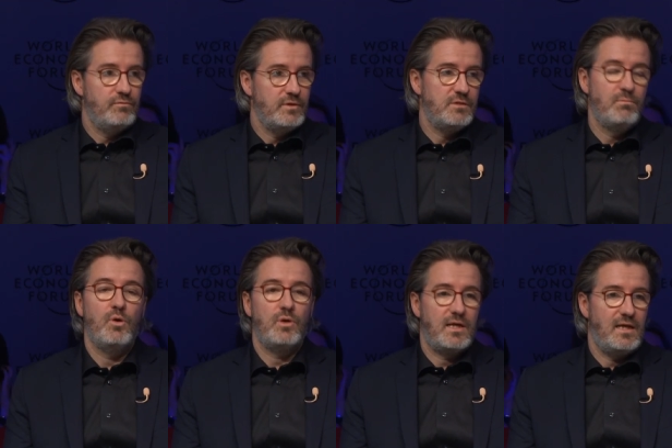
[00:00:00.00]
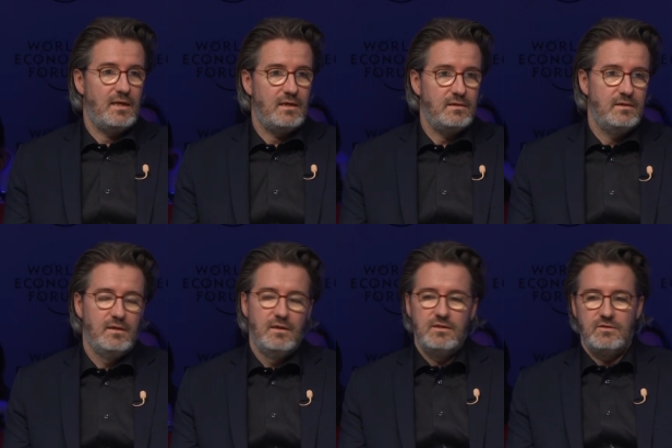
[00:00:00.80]
of which bought a car.
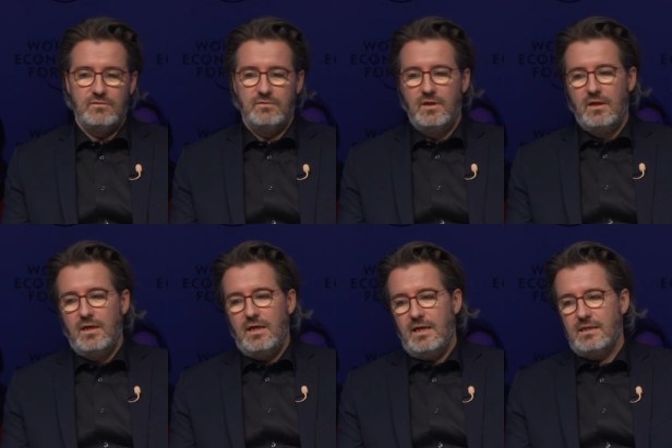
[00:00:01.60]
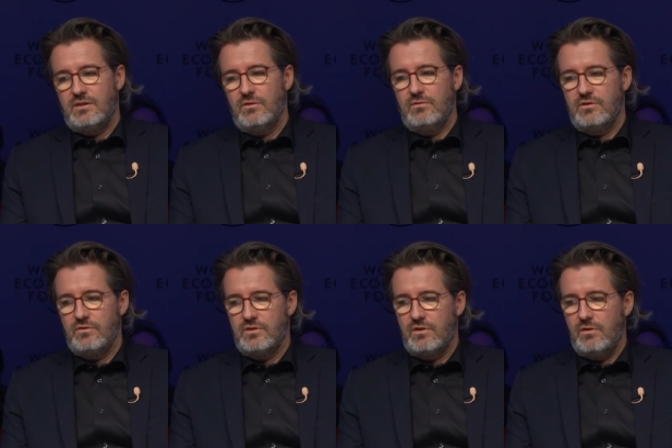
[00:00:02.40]
So, and so,
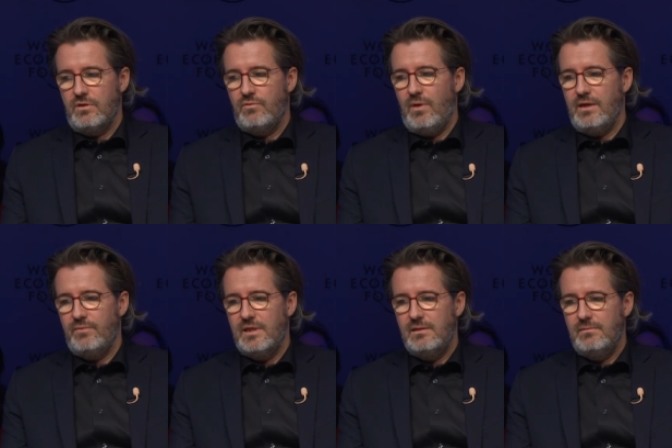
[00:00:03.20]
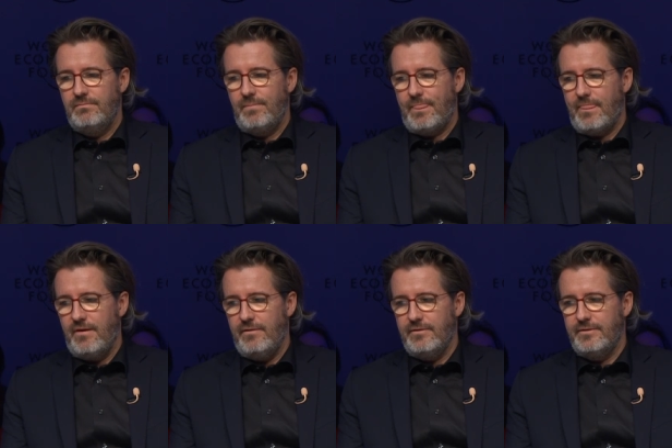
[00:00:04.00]
so it's going quite well.
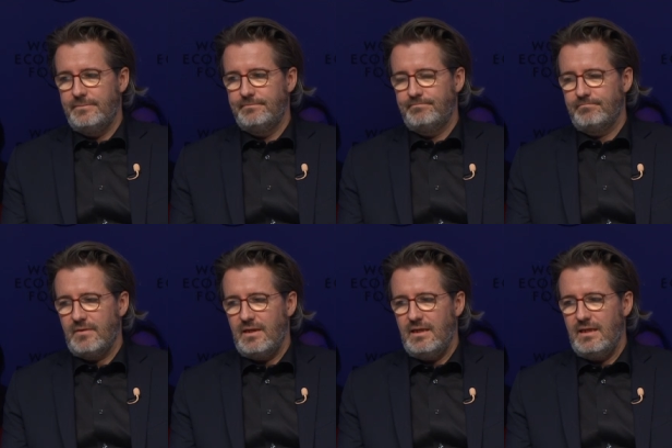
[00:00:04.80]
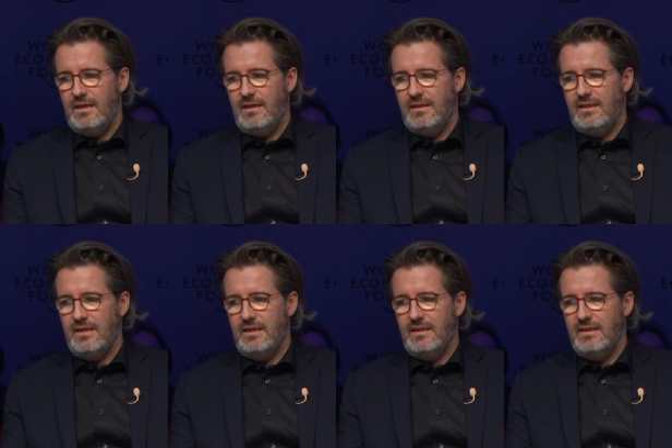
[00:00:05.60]
Um,
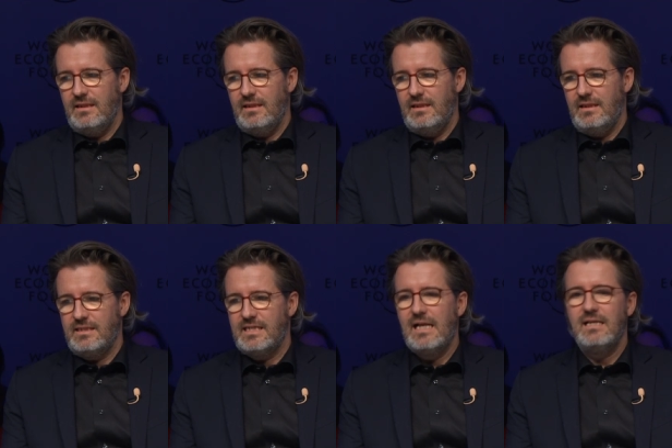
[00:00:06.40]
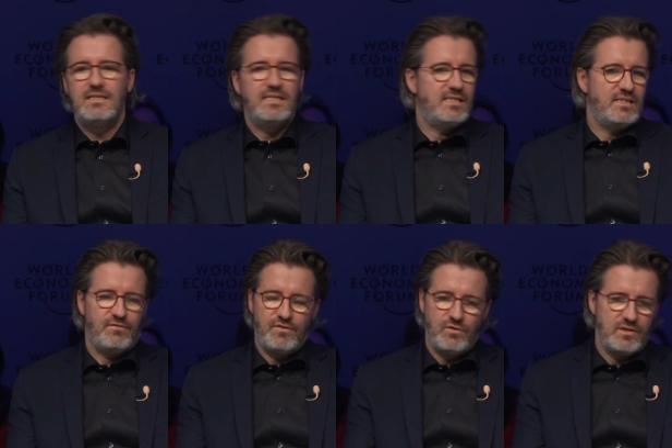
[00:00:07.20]
the, the challenge is, is,
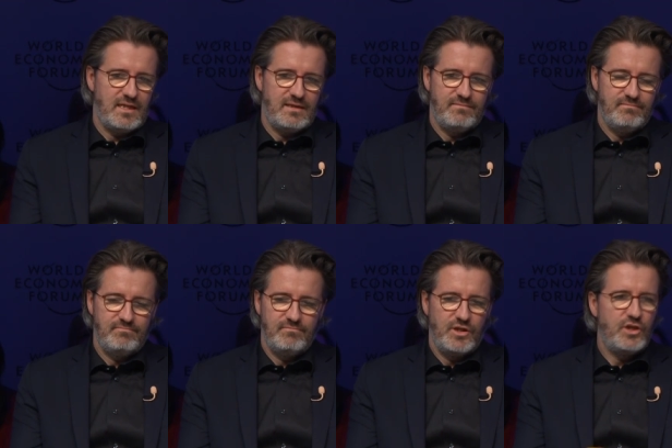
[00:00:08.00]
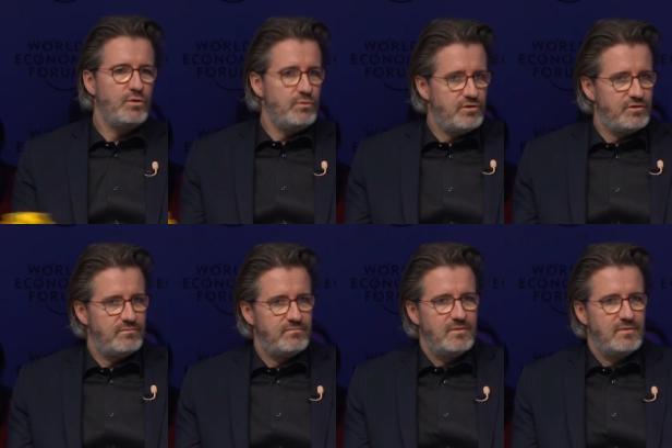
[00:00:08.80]
of course, like huge.